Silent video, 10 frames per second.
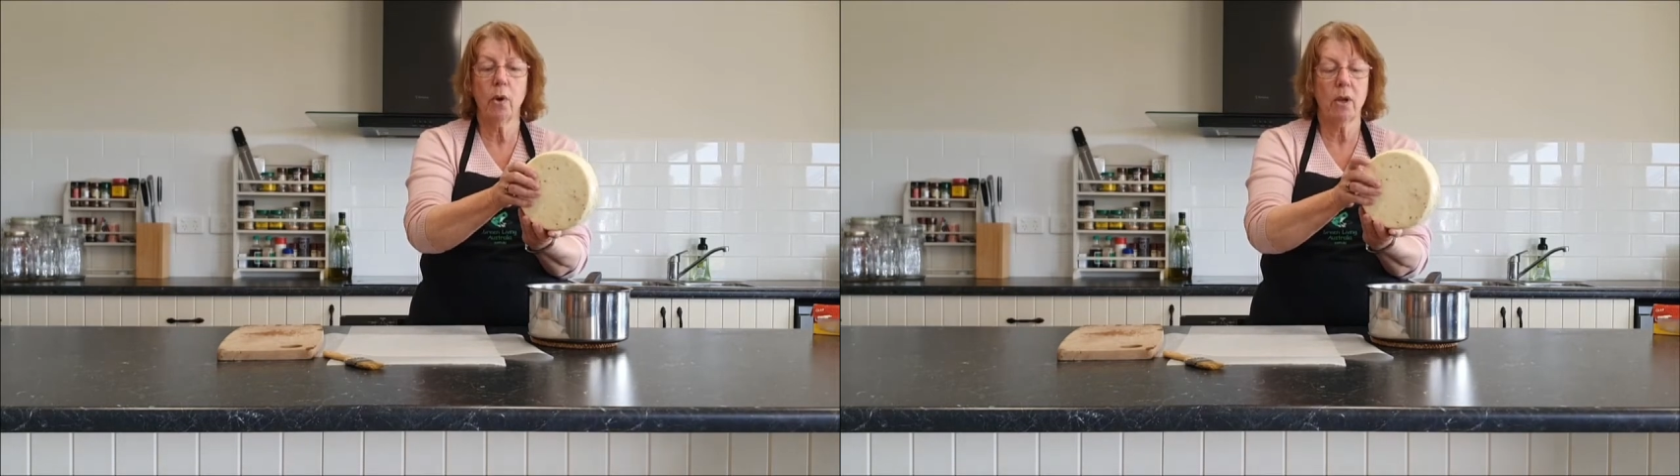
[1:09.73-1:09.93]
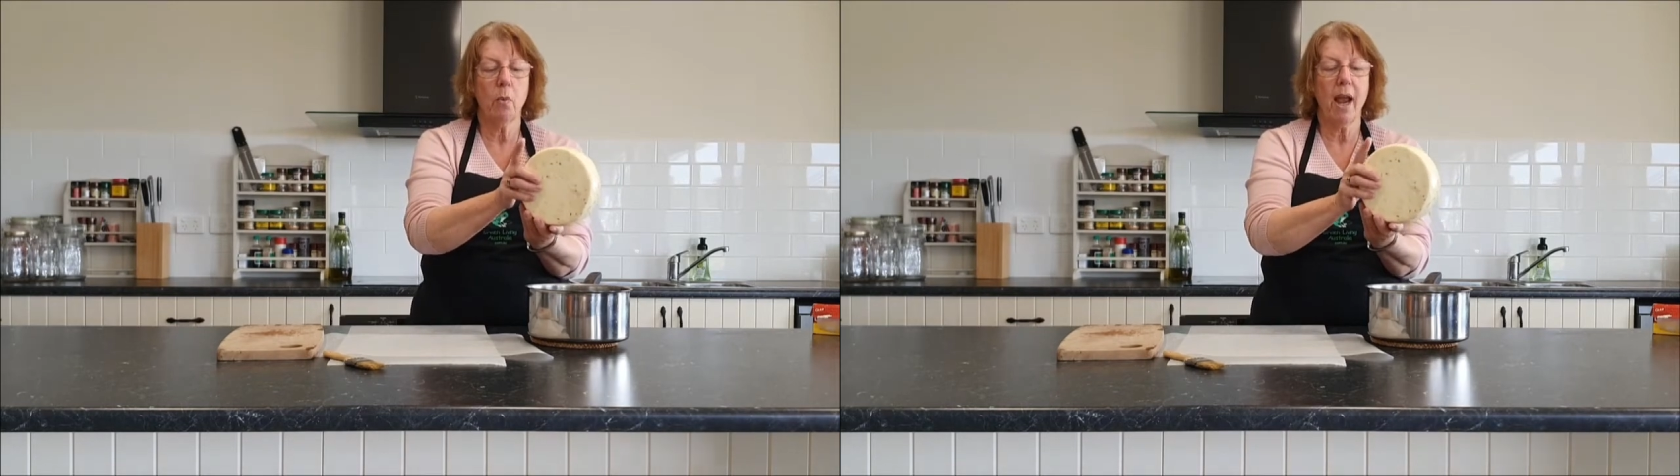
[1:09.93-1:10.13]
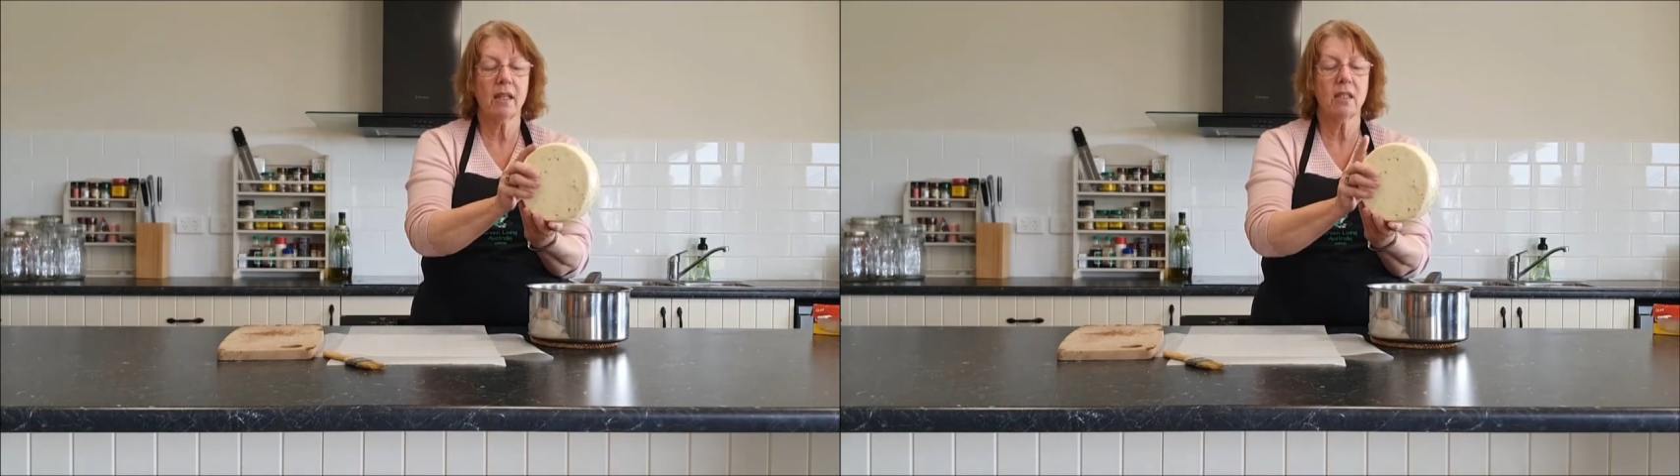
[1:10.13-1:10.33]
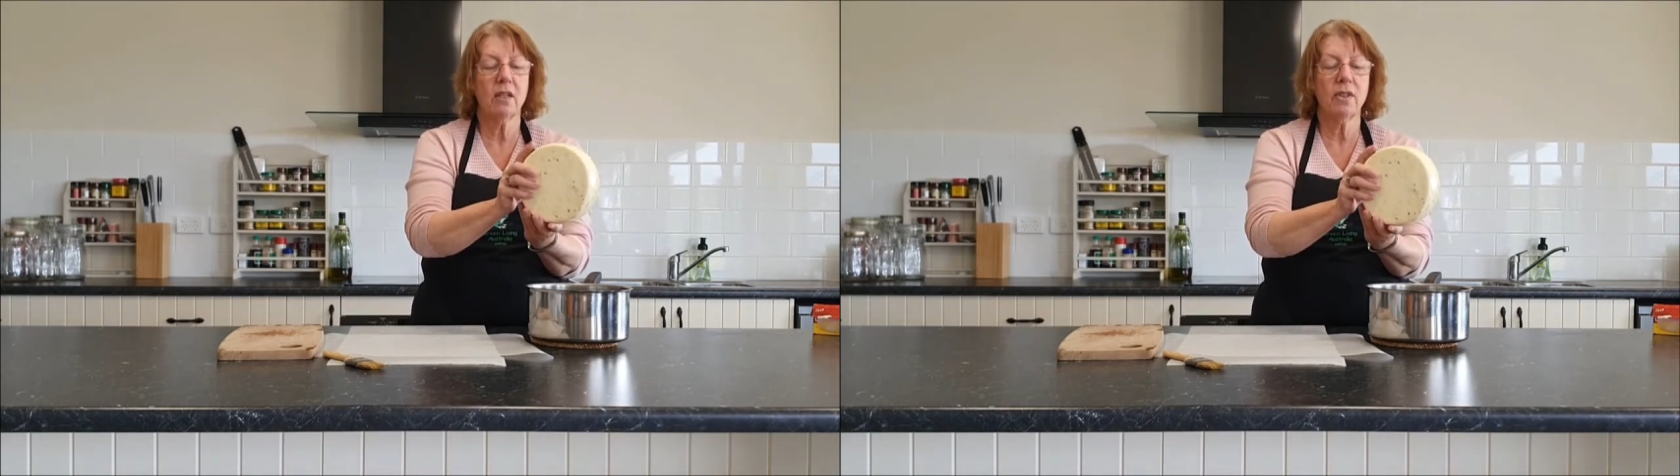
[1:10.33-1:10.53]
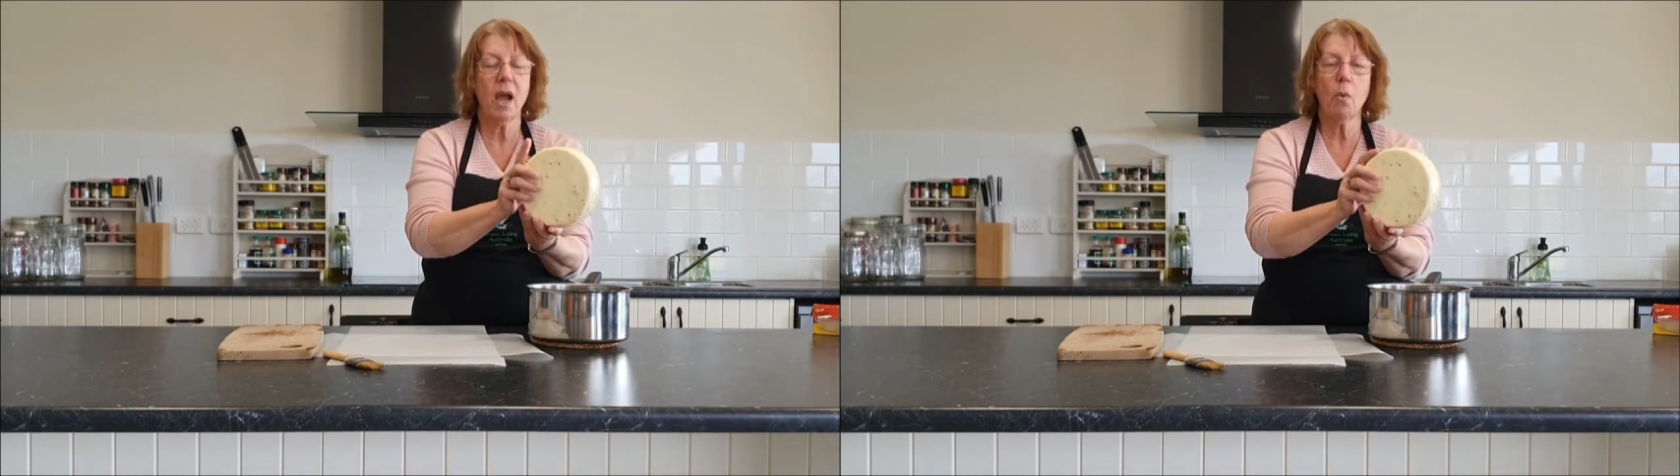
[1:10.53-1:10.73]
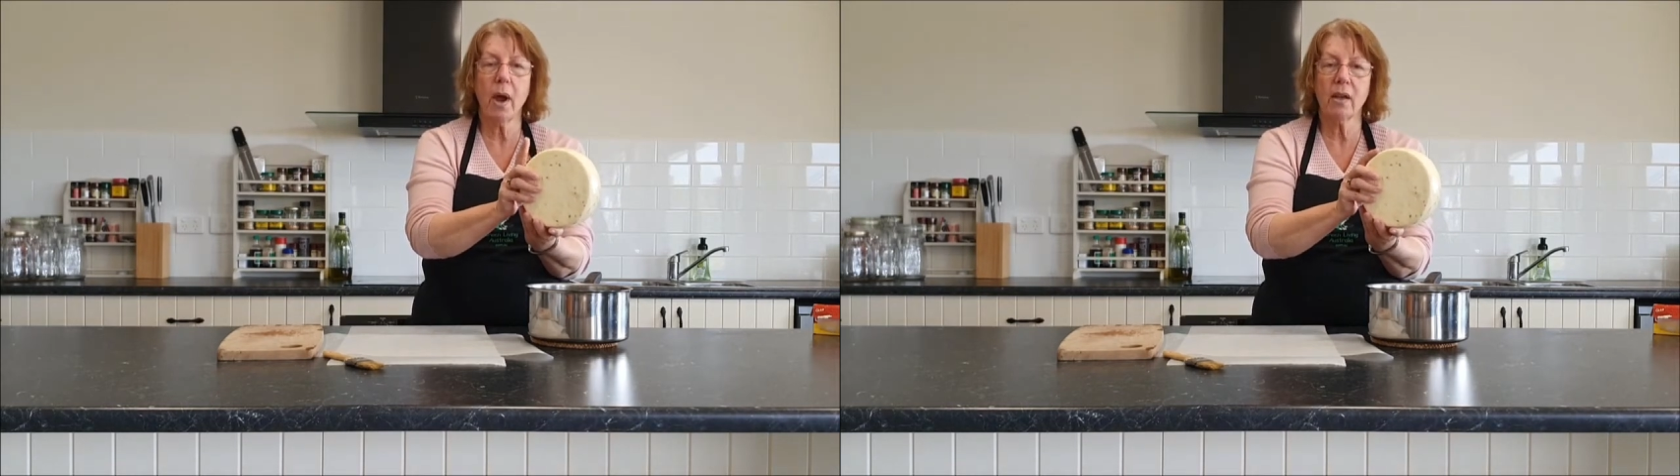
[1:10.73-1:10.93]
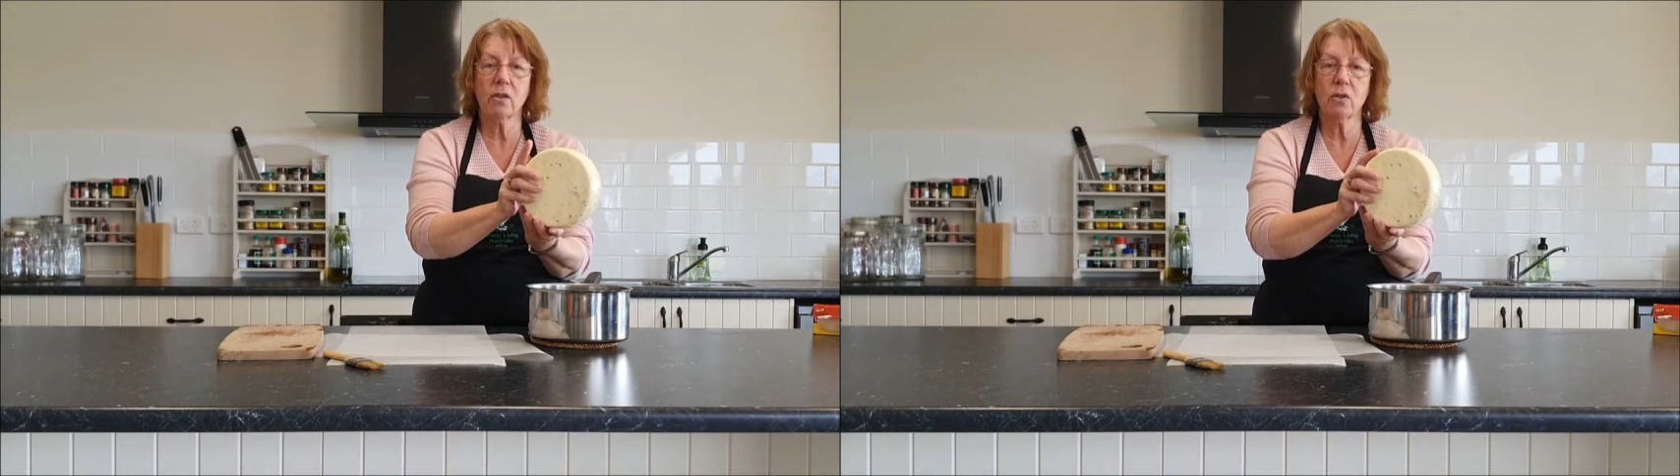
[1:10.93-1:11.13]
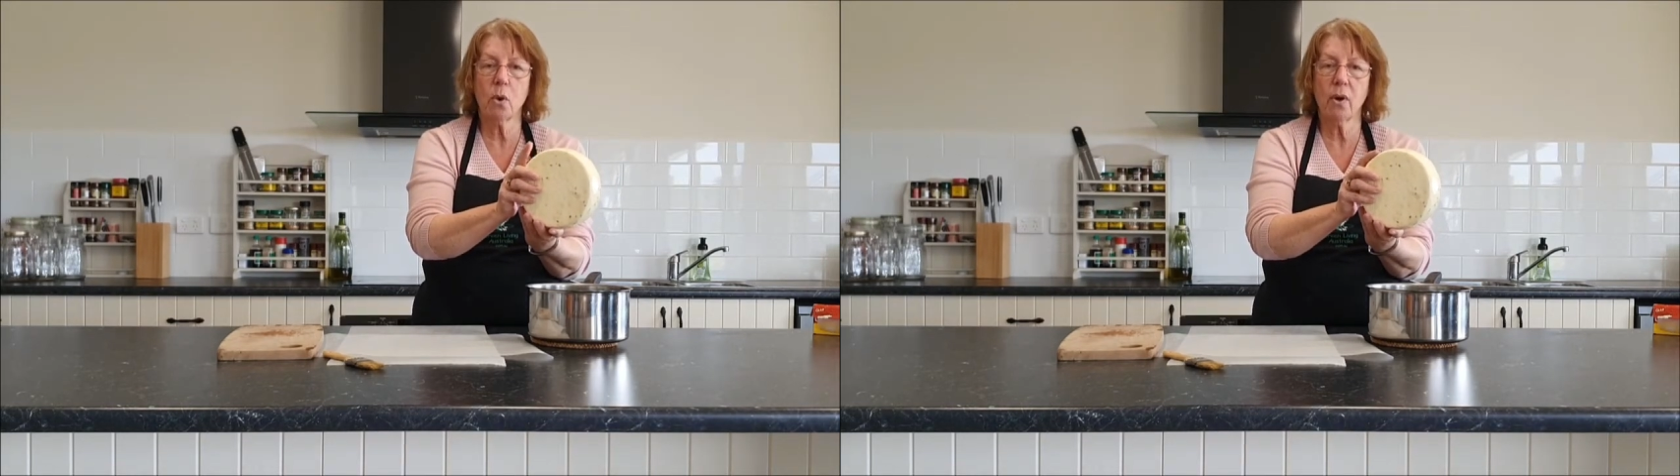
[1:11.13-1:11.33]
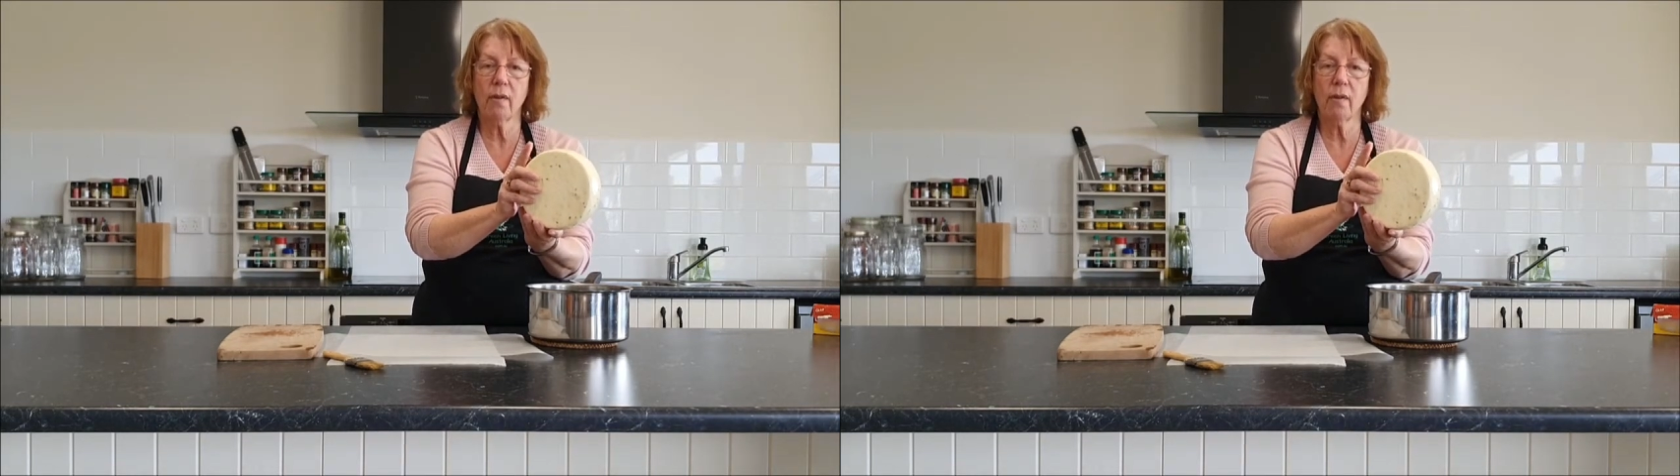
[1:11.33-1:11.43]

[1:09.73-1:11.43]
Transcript: waxed it, that wax is already